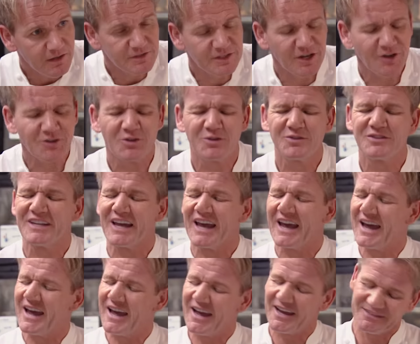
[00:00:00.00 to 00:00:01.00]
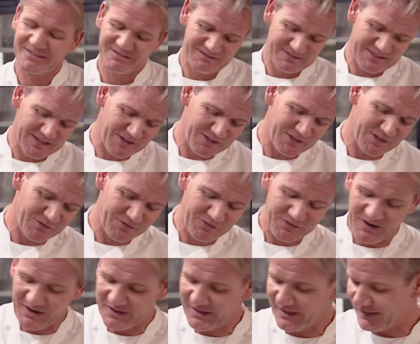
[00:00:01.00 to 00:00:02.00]
Don't you dare. Don't you
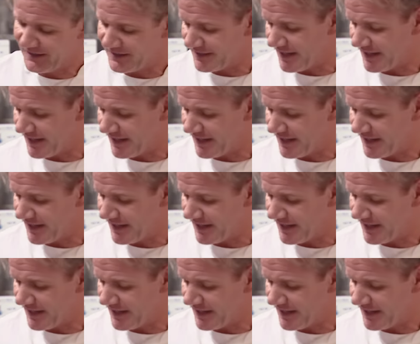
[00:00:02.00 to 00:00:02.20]
fucking